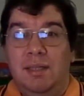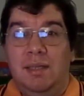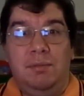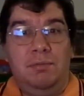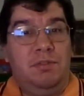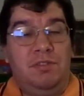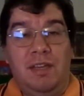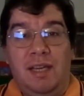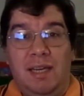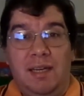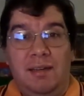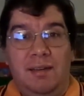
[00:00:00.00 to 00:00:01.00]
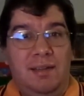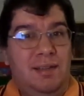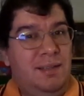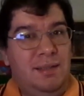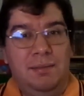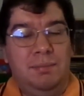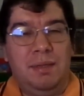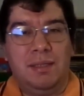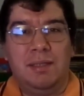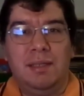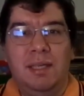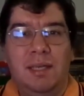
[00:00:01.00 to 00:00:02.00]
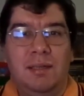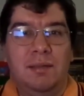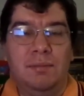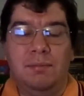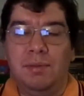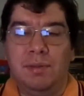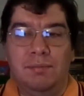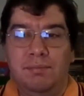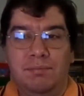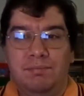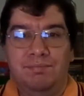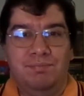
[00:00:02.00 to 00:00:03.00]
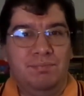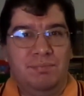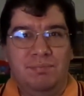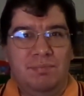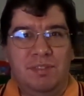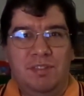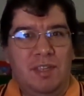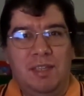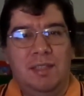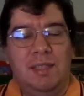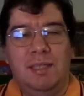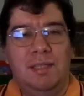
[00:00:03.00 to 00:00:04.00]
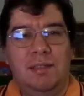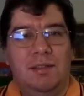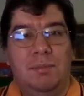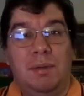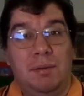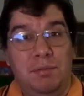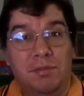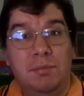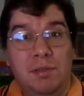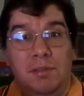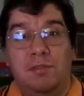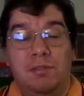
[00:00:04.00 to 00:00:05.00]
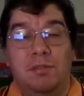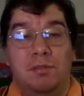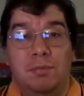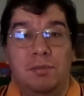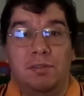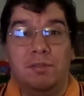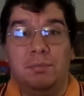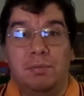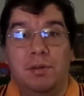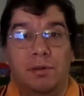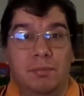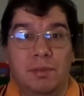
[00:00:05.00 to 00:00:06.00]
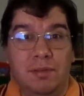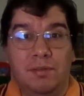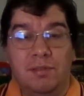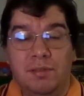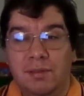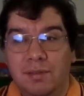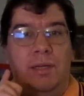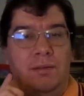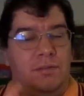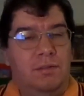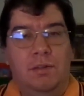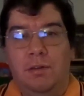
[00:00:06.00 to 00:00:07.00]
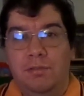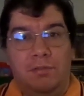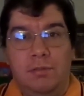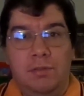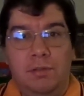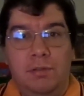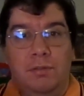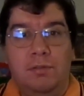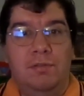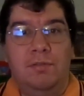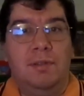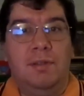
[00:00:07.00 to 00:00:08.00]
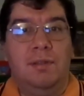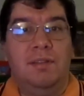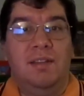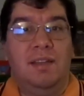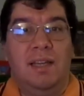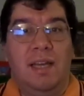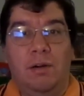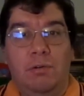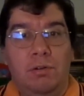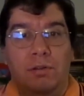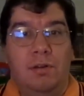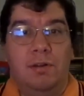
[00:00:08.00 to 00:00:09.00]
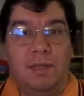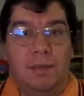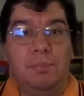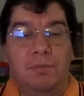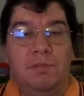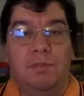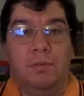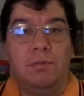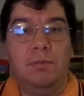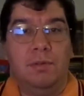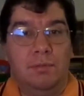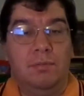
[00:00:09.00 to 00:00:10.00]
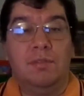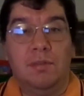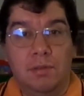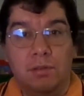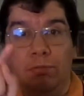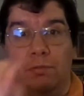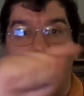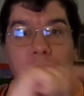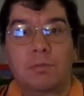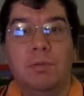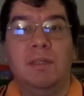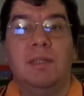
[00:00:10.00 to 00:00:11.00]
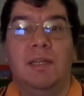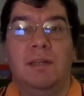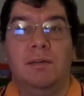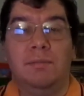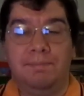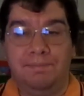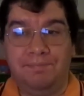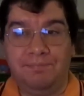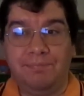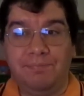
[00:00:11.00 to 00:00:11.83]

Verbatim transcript: And I wish I had back again, but sadly, you know, I'm having some issues with this apartment. So it also includes the hour-long episode, which I'm going to review right now.